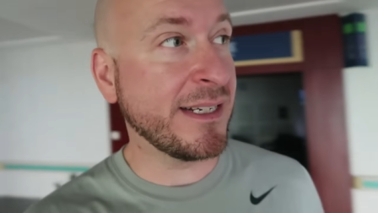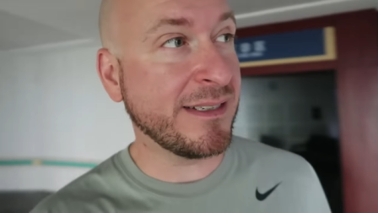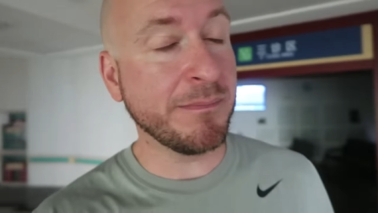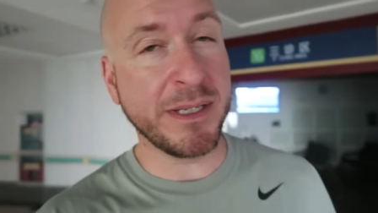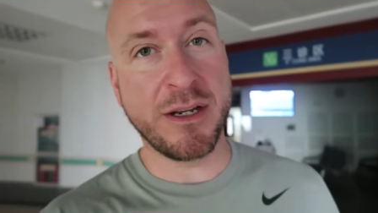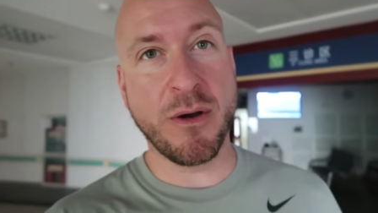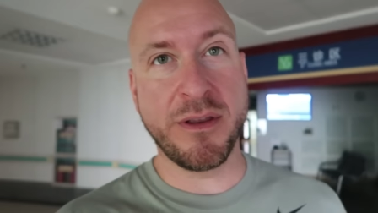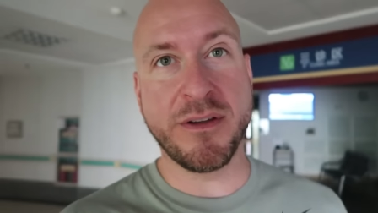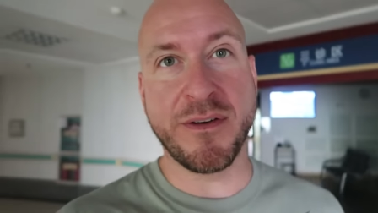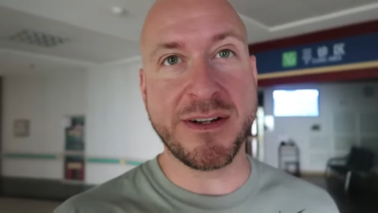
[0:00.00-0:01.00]
They simply go
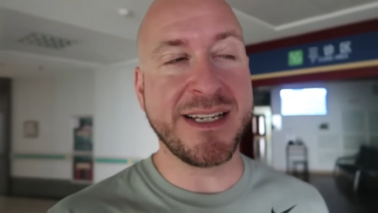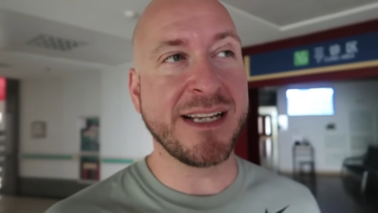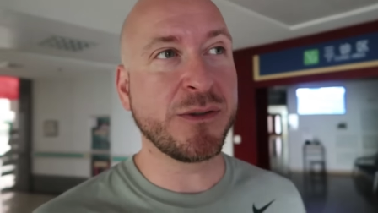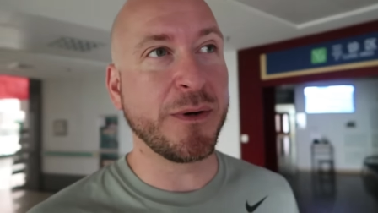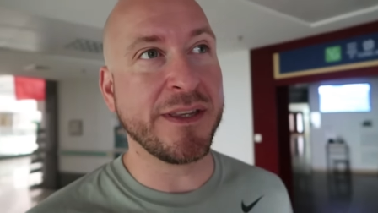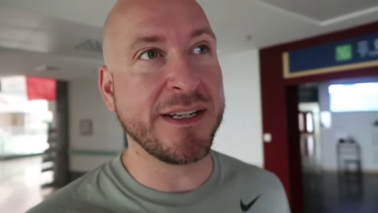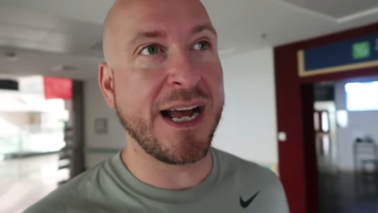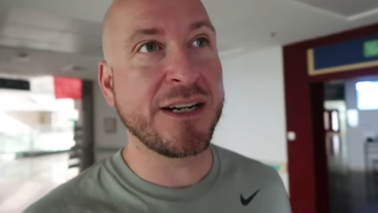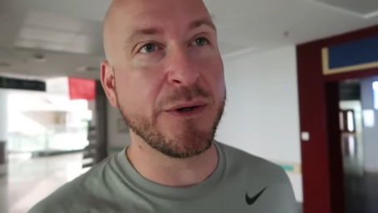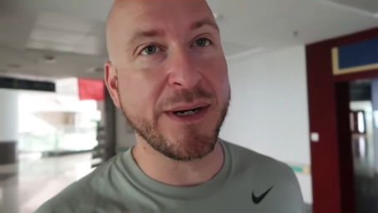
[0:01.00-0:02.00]
to the front desk where the
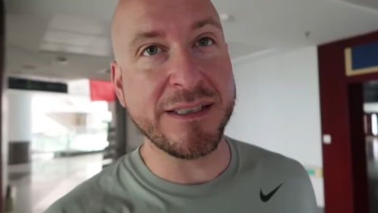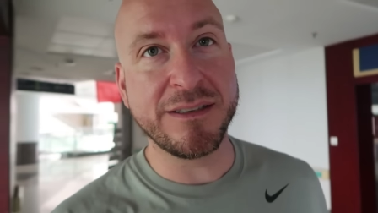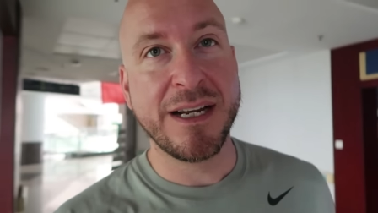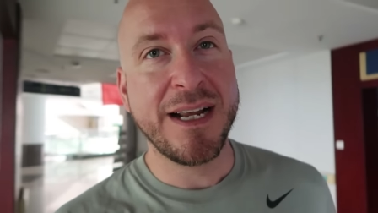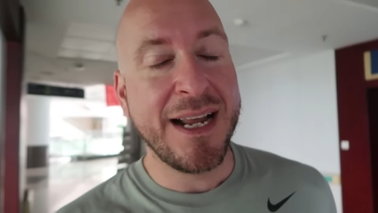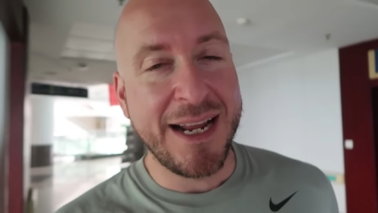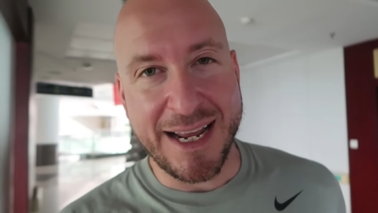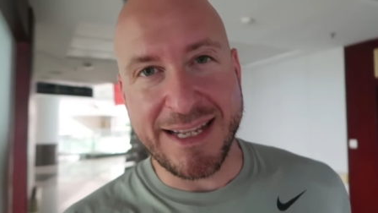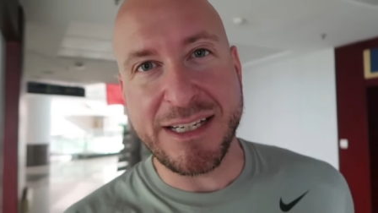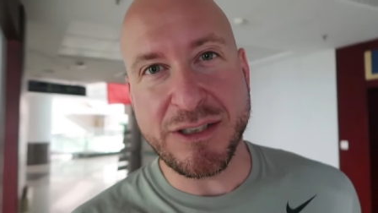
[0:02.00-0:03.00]
doctor is
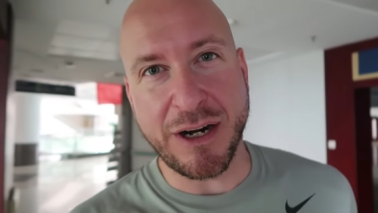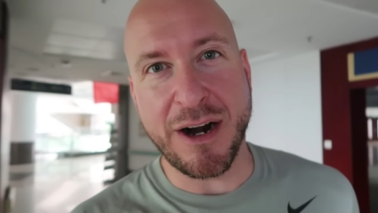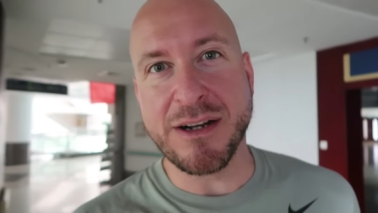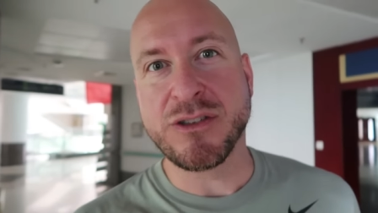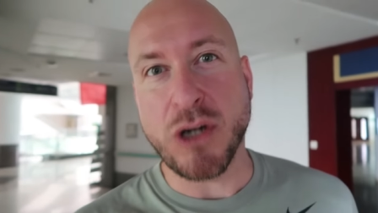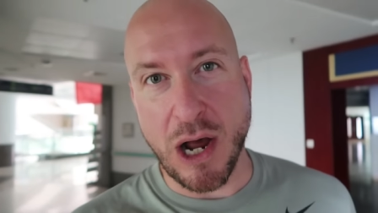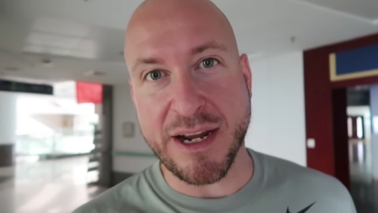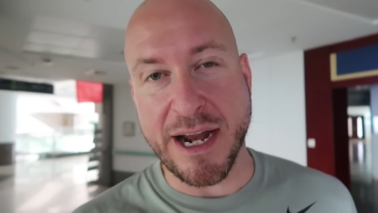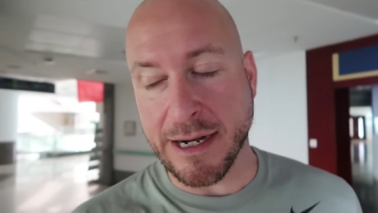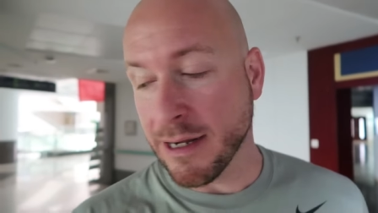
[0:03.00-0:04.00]
and they start
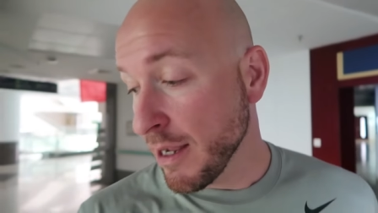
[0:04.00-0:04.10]
talking.